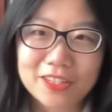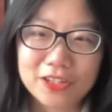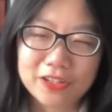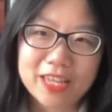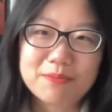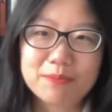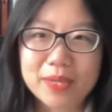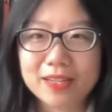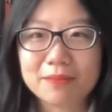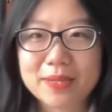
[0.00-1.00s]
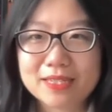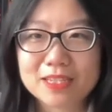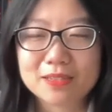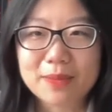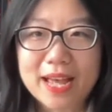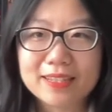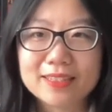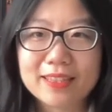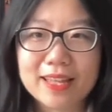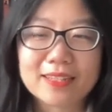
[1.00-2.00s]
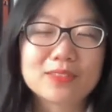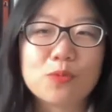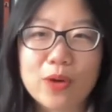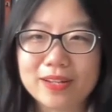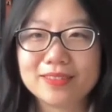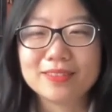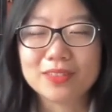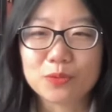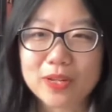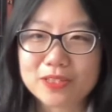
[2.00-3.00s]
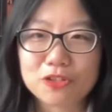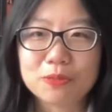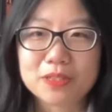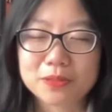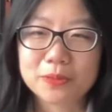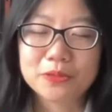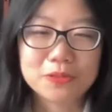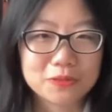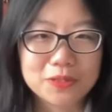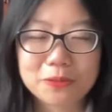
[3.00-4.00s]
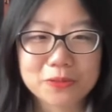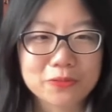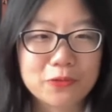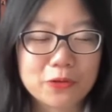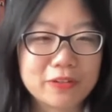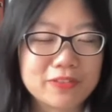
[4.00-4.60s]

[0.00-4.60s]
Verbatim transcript: you know, him being a businessman, he thinks one is one, two plus two equals four.